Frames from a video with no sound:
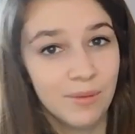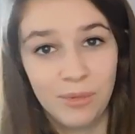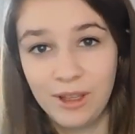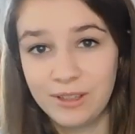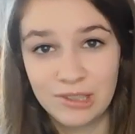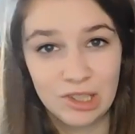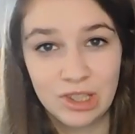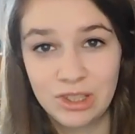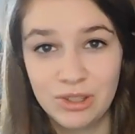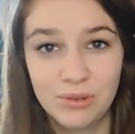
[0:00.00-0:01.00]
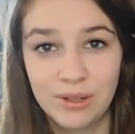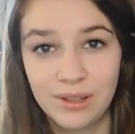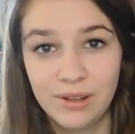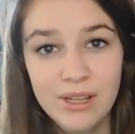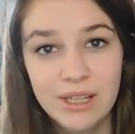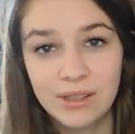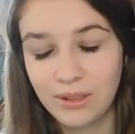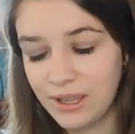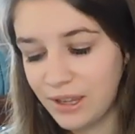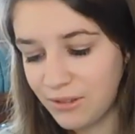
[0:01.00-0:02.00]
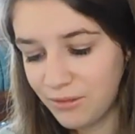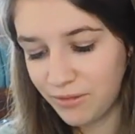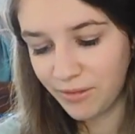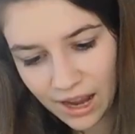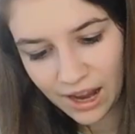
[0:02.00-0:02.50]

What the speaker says: places you could live.